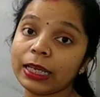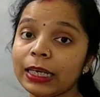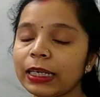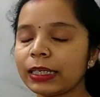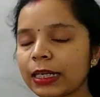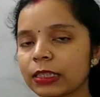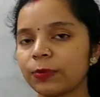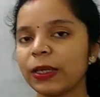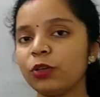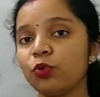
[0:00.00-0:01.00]
In
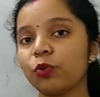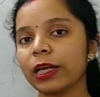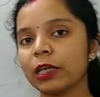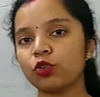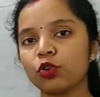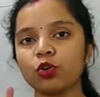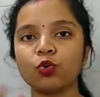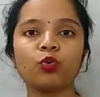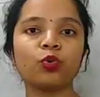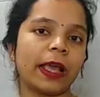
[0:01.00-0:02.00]
Tux Paint you can draw
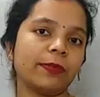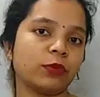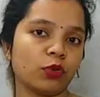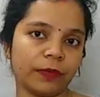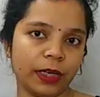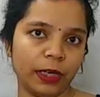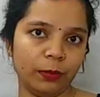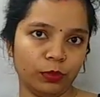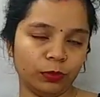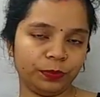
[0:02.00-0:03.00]
two types of
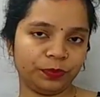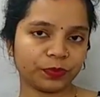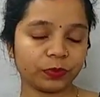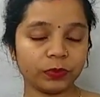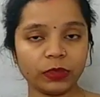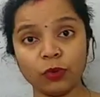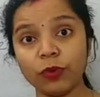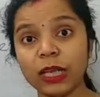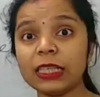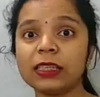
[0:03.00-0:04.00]
rainbow.
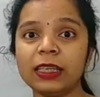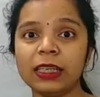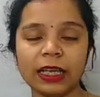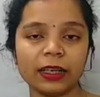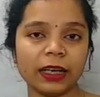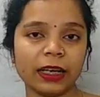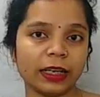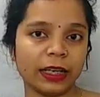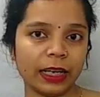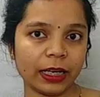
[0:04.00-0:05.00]
One is real
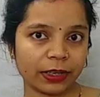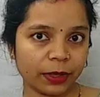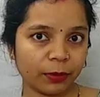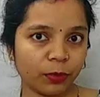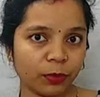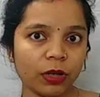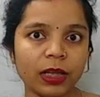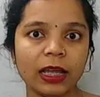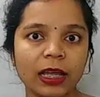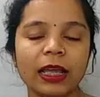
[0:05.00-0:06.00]
rainbow.
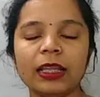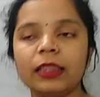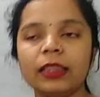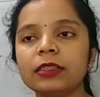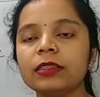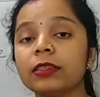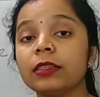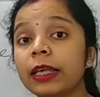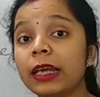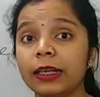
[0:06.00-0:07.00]
In this
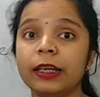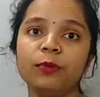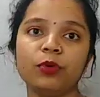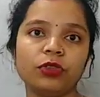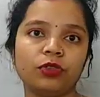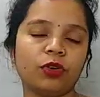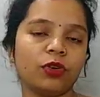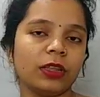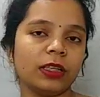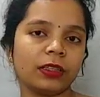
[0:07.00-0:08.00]
real rainbow is
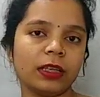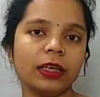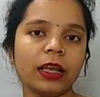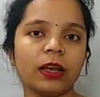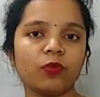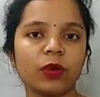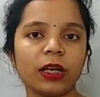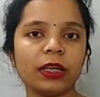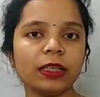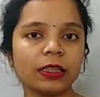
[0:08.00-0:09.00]
drawn on the screen, and
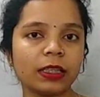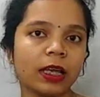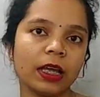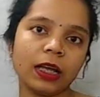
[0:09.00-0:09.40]
one is